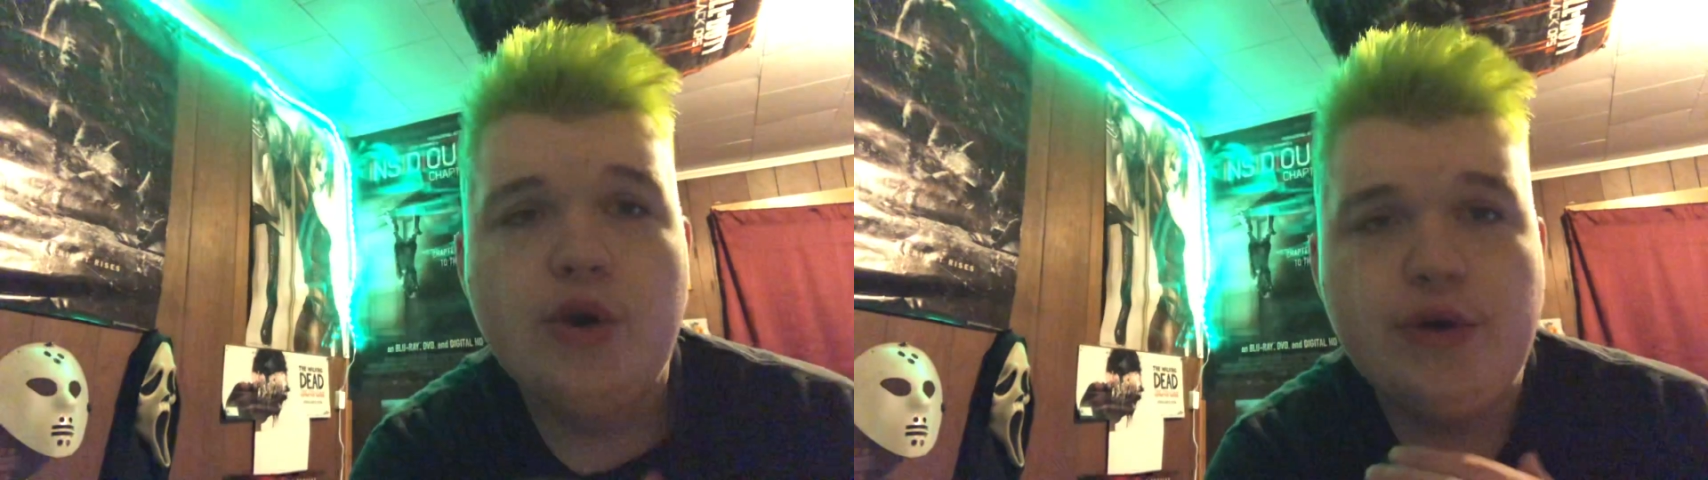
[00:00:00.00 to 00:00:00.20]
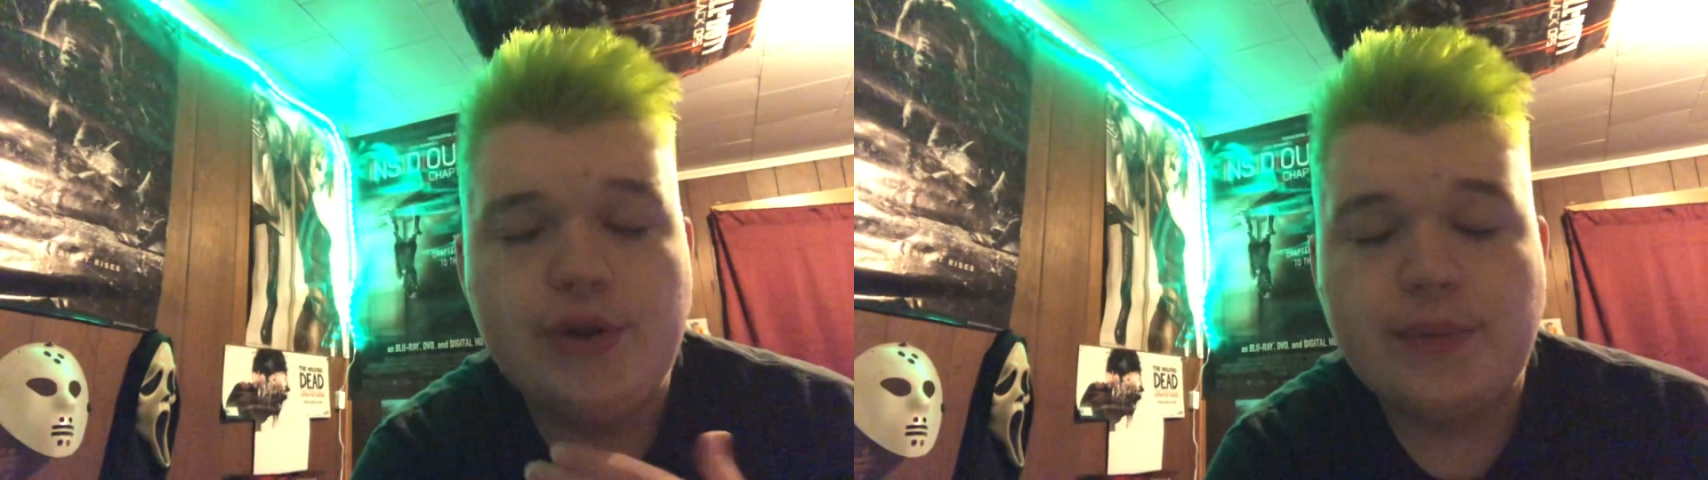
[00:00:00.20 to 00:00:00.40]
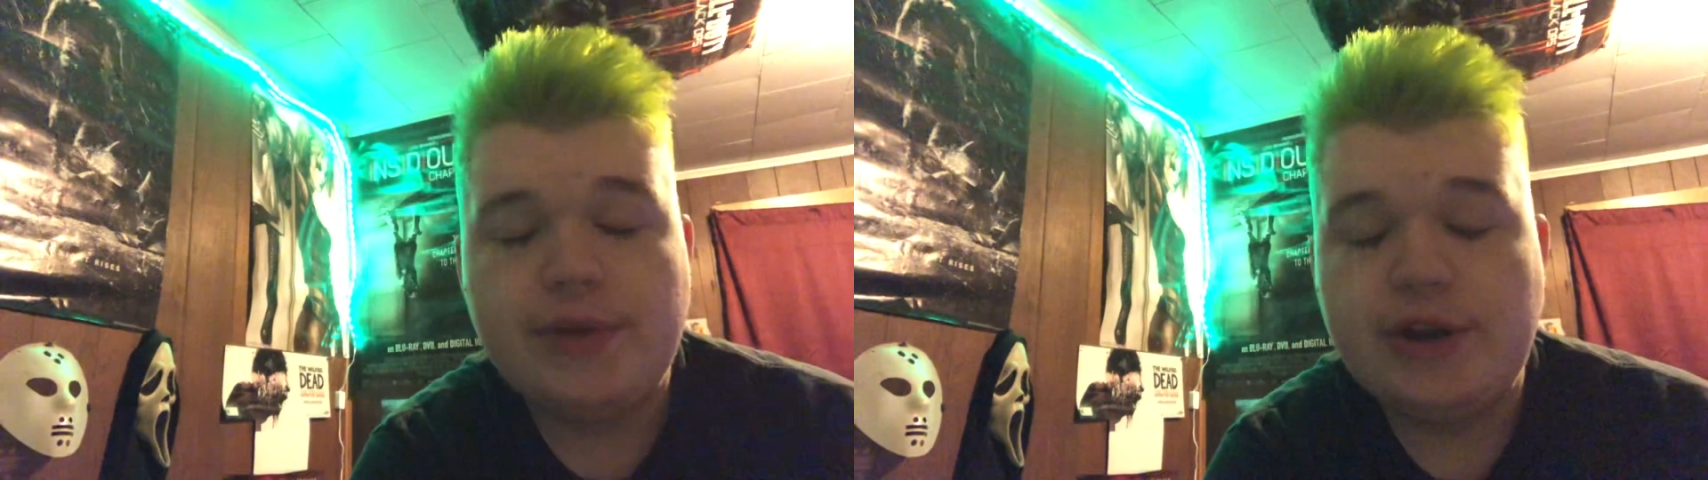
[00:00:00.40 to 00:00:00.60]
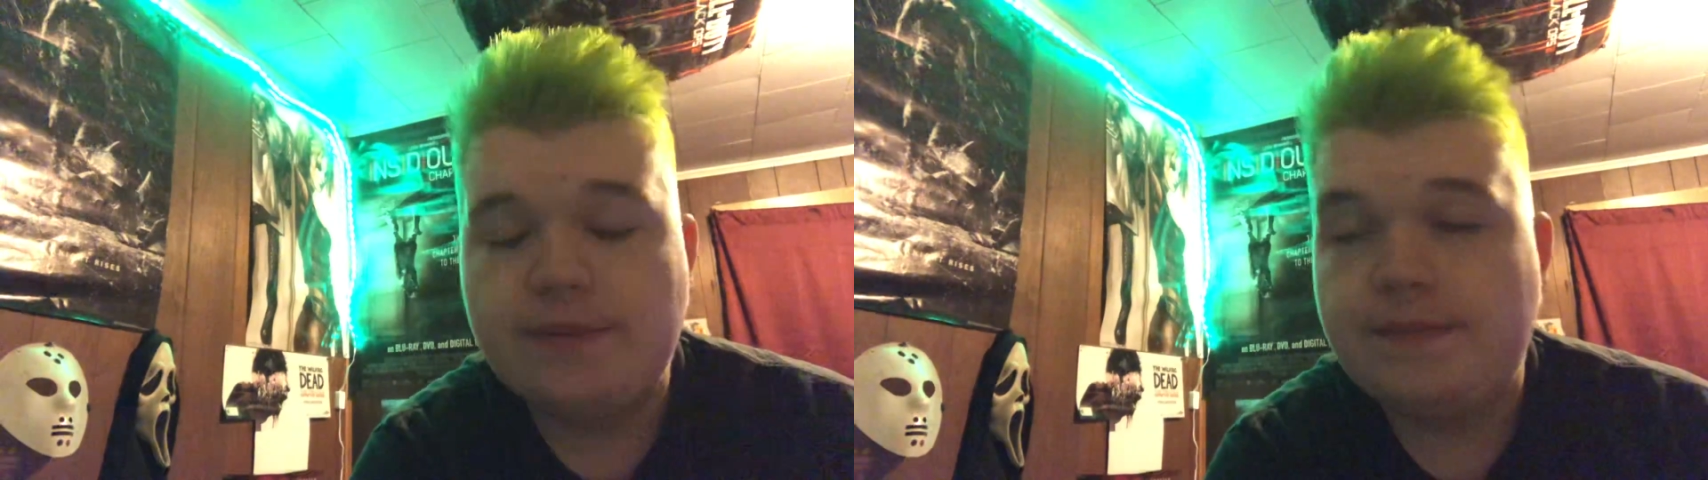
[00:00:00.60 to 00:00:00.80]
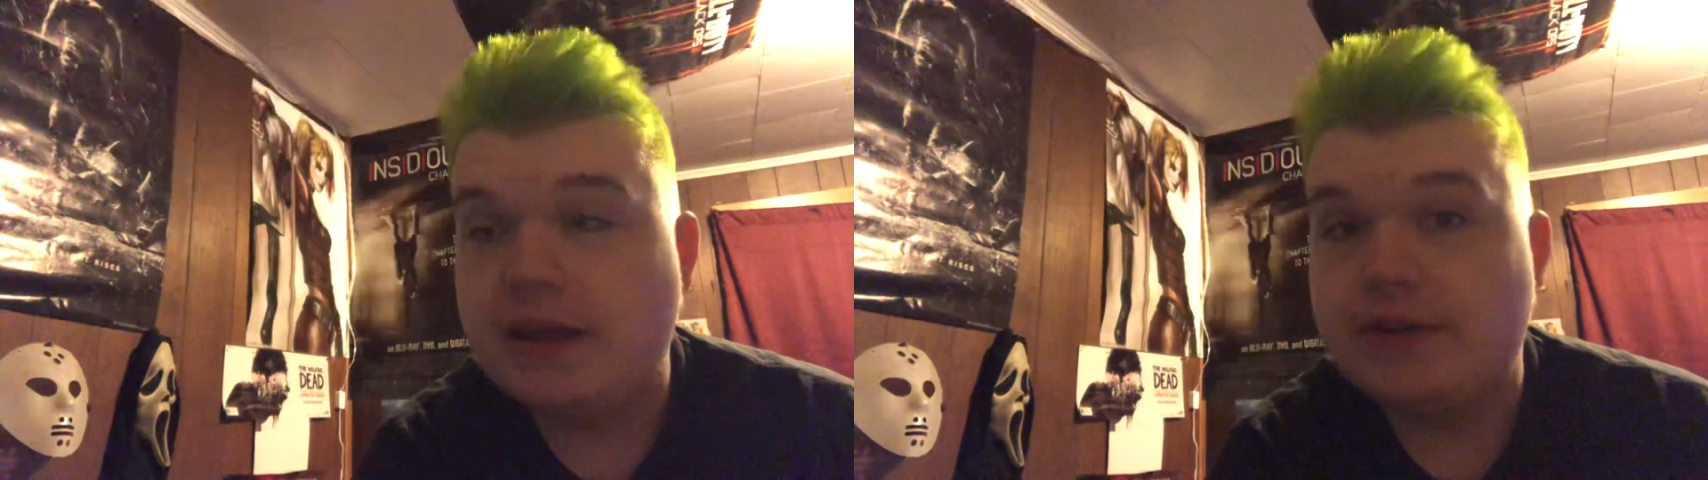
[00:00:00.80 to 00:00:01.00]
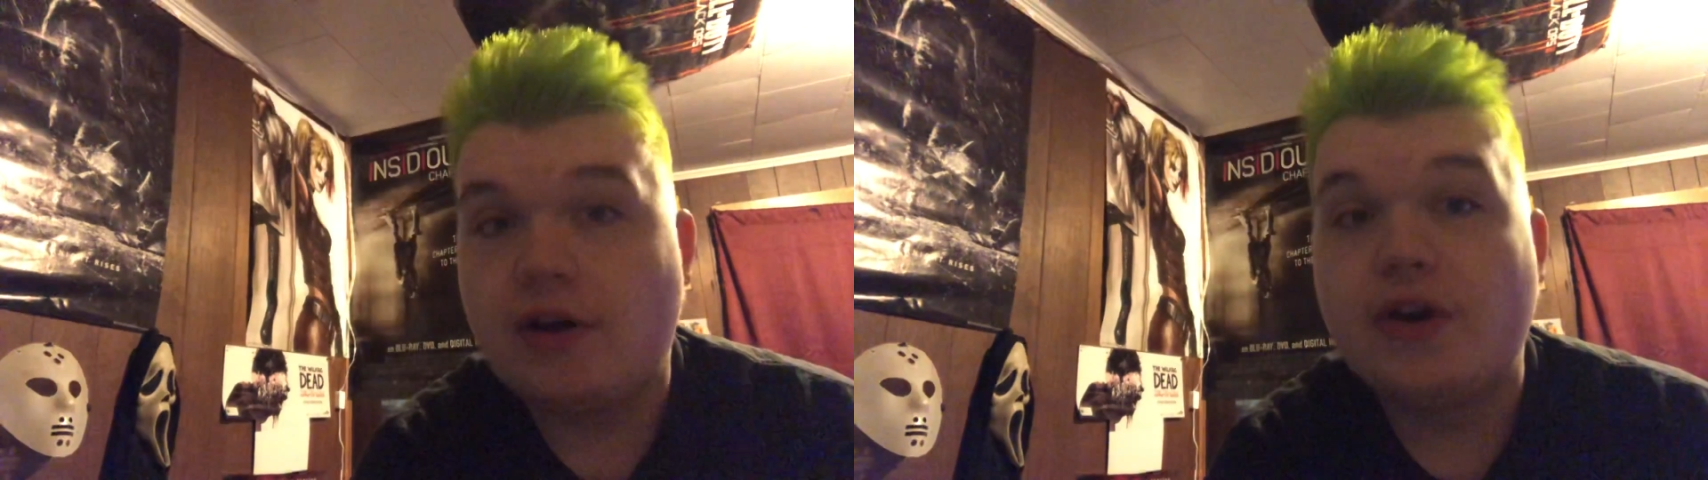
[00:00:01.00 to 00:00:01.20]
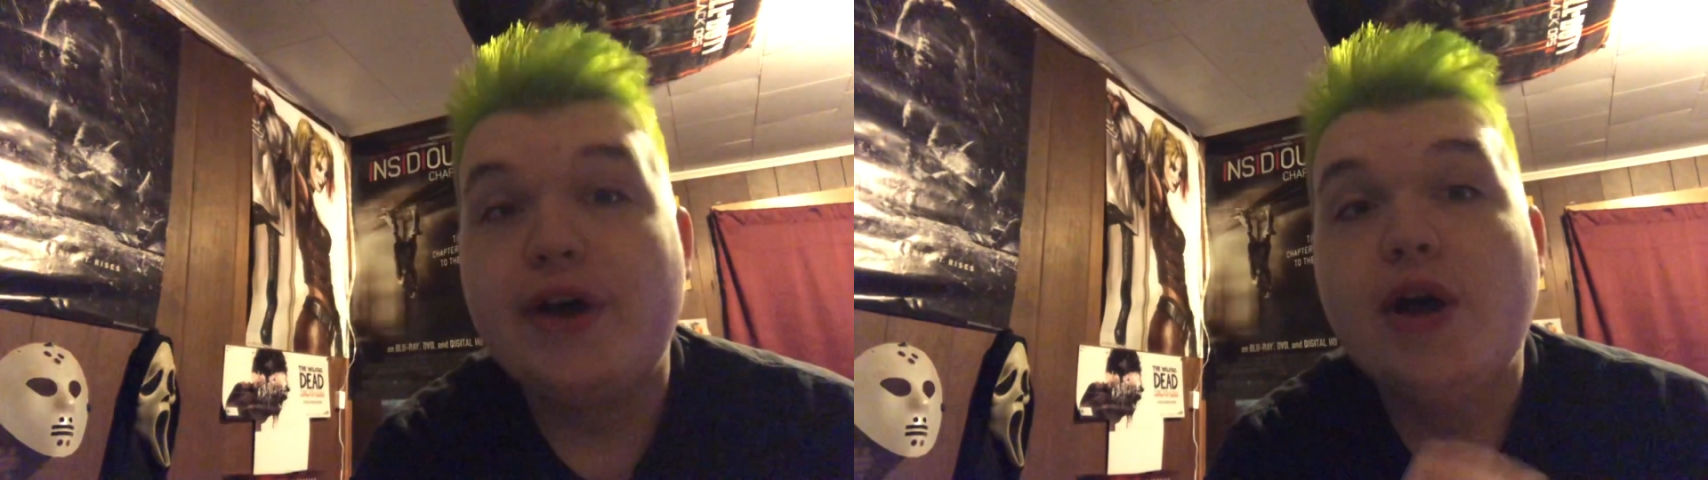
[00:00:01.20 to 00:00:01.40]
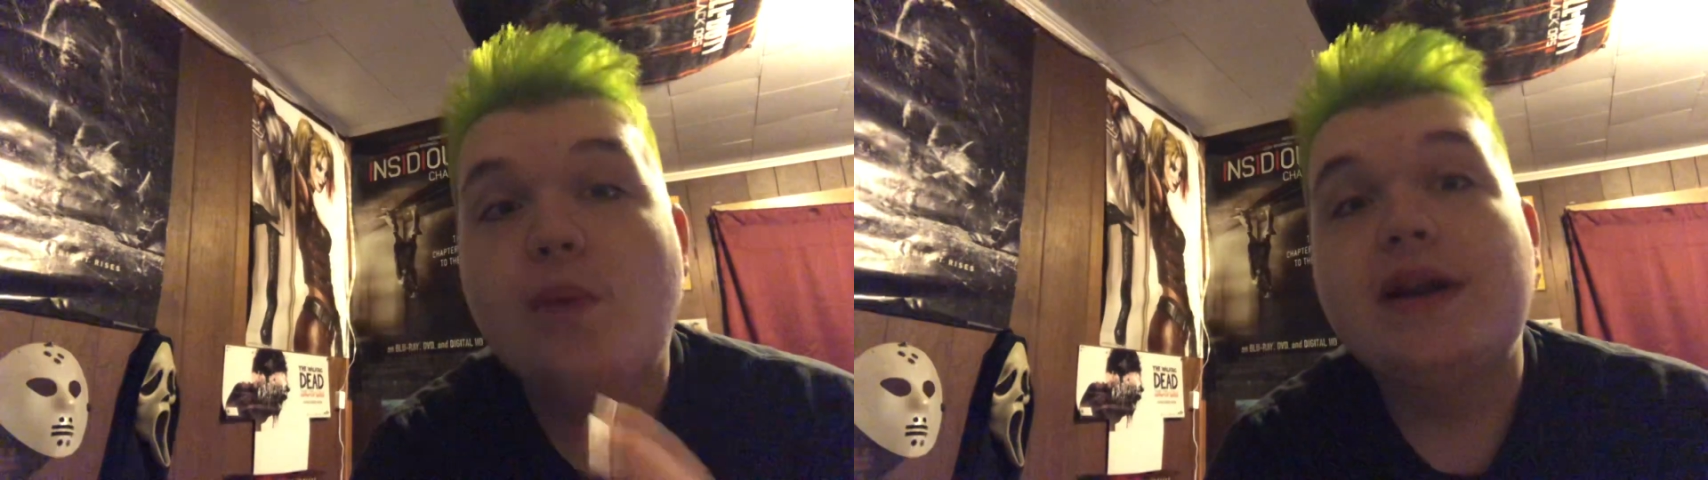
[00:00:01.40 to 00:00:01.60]
You know, you know, can't talk.
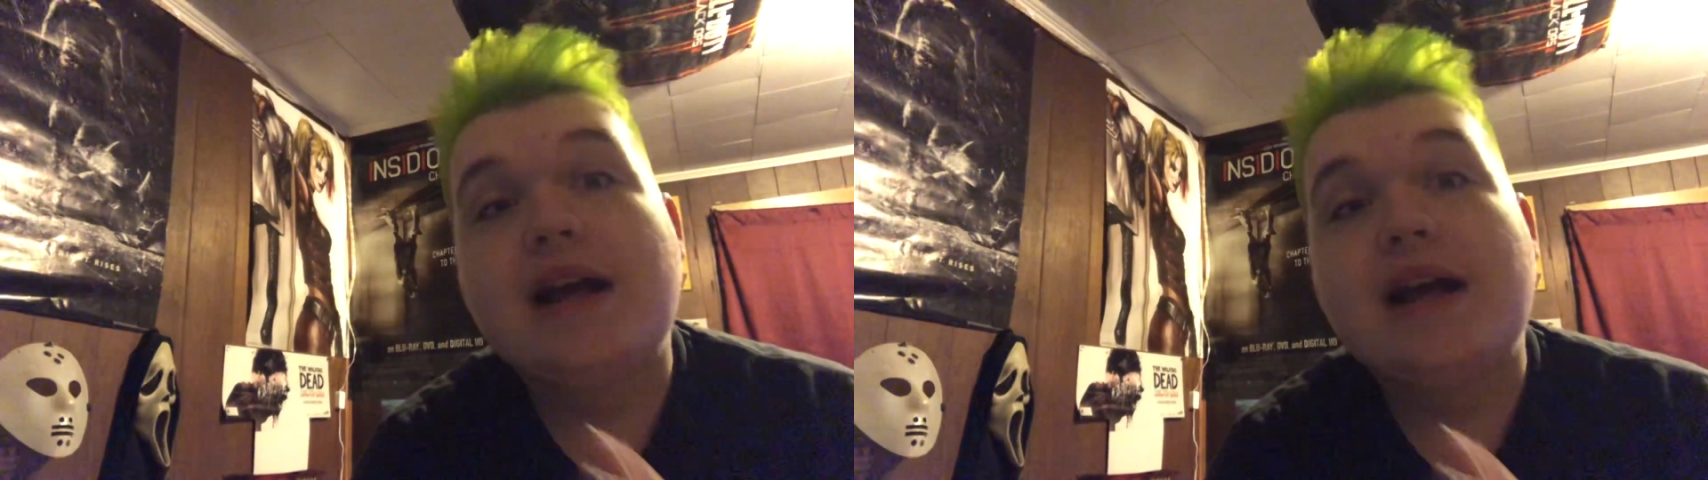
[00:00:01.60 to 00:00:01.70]
When it